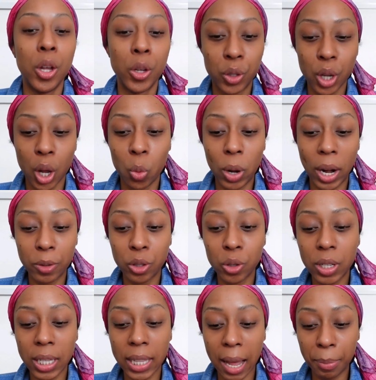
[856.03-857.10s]
So when I was
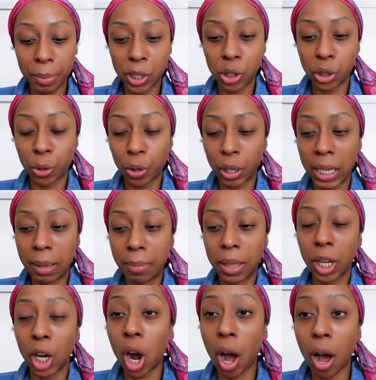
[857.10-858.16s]
using that bleaching cream,
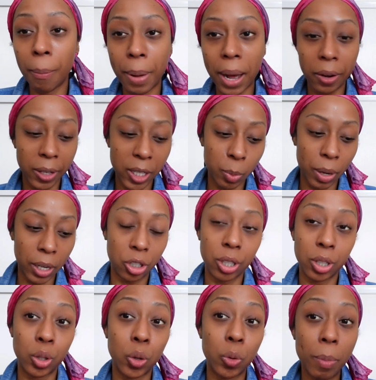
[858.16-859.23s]
the compounding
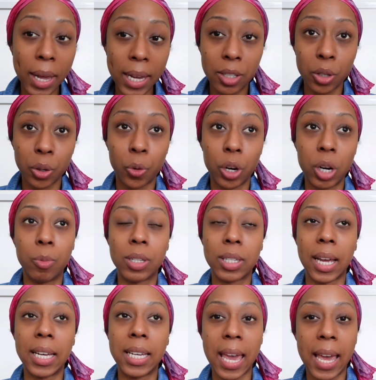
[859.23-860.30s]
specialist who makes the cream was
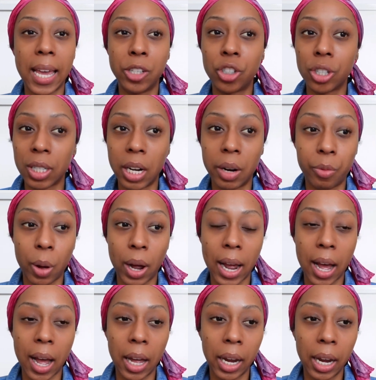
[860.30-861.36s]
like, hey, just an F Y
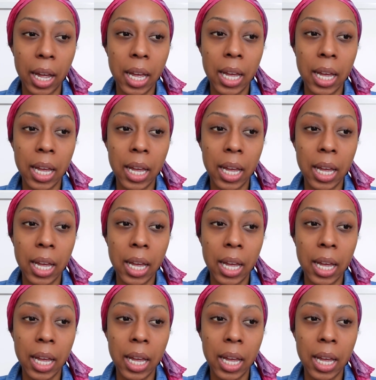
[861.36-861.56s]
I.